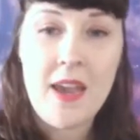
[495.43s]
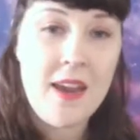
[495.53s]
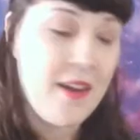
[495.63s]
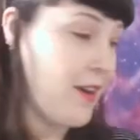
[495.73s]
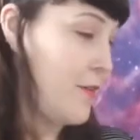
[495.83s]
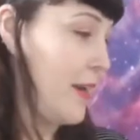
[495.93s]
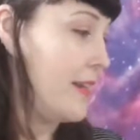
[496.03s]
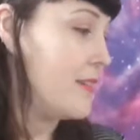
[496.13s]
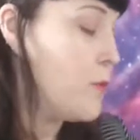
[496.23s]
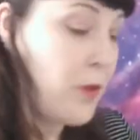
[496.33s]
All
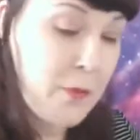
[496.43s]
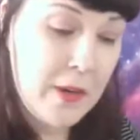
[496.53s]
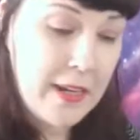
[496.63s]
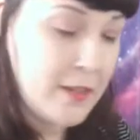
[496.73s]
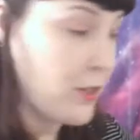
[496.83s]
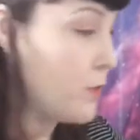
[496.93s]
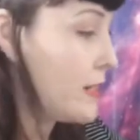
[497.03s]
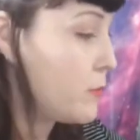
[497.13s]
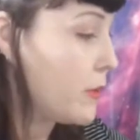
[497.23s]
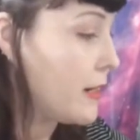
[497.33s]
right, so what we're going to do
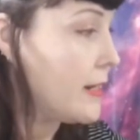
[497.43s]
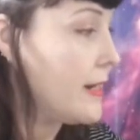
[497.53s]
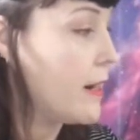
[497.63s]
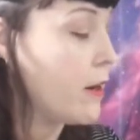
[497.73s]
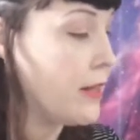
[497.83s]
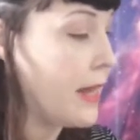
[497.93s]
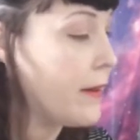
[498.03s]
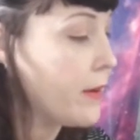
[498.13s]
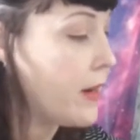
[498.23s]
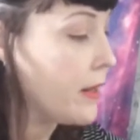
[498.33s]
is we're going to take our
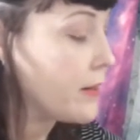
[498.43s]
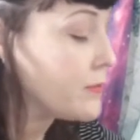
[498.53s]
lighter color